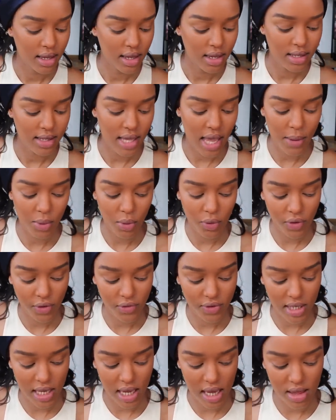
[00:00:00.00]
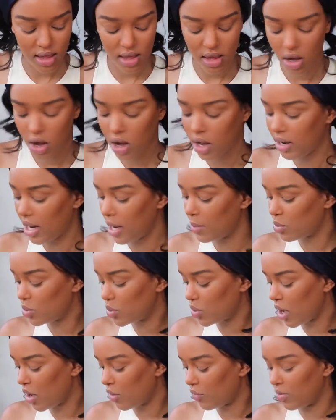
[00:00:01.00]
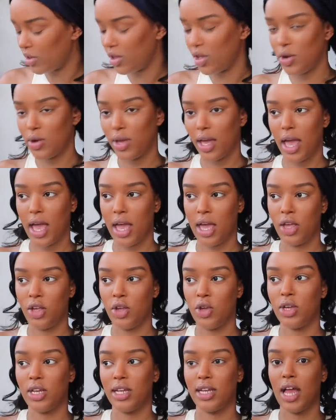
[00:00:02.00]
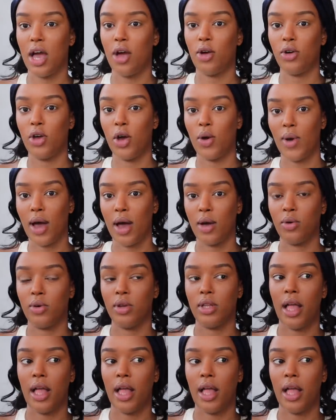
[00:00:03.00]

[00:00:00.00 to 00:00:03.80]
It's April 15th. On April 12th in the UK, you can now go out.